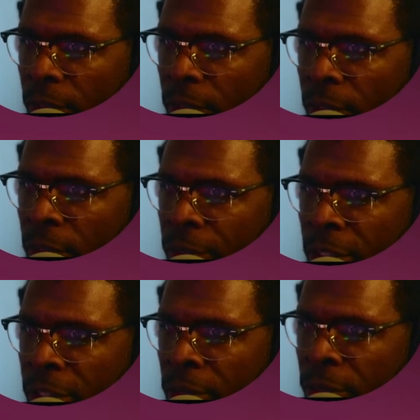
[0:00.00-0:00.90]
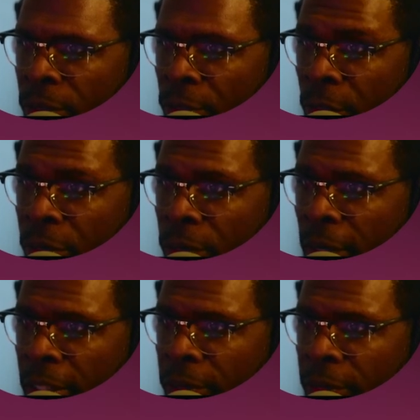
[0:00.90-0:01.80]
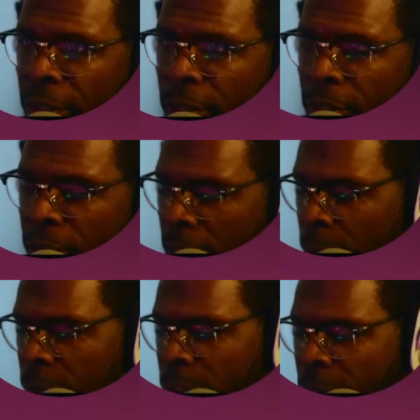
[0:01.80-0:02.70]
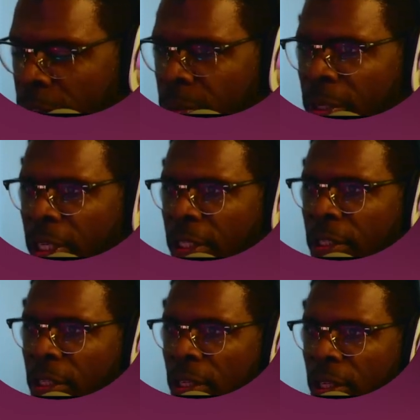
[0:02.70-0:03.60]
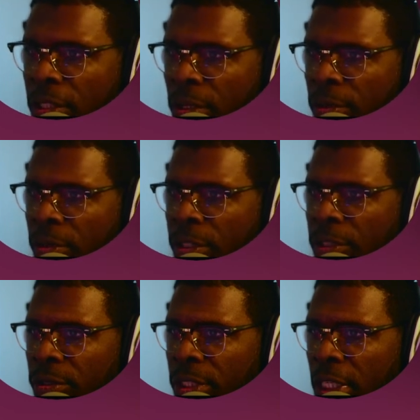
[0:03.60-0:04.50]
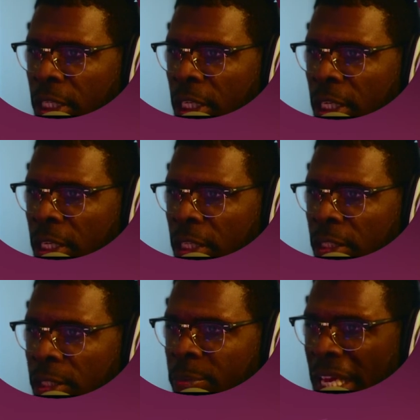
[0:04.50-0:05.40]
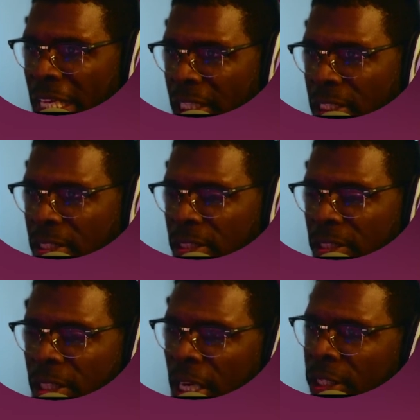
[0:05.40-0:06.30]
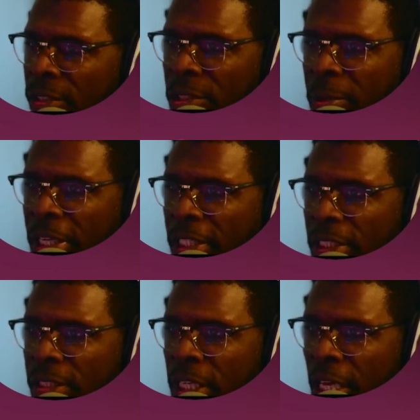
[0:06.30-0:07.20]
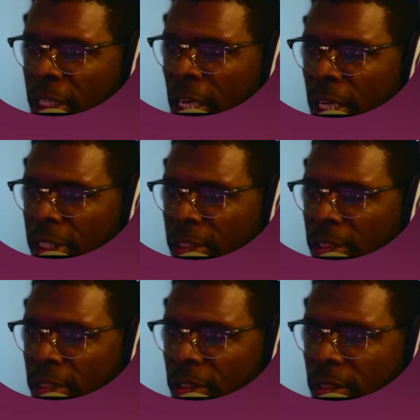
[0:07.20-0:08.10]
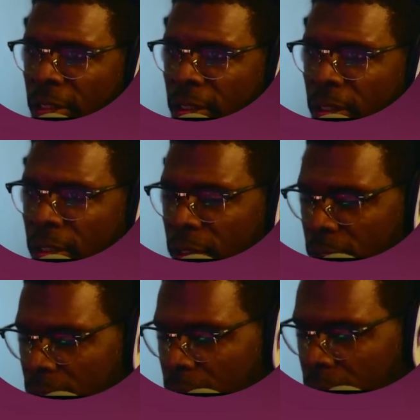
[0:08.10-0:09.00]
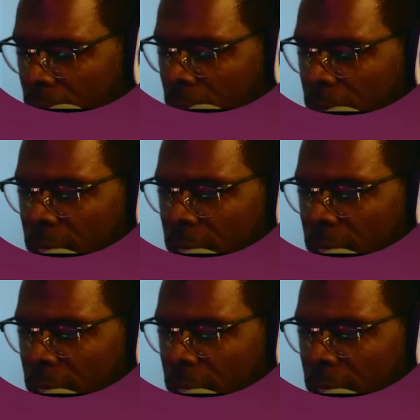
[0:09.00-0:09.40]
the root directory that we're supposed to be in. So we're going to do cd space, you got to do space, dot. All right,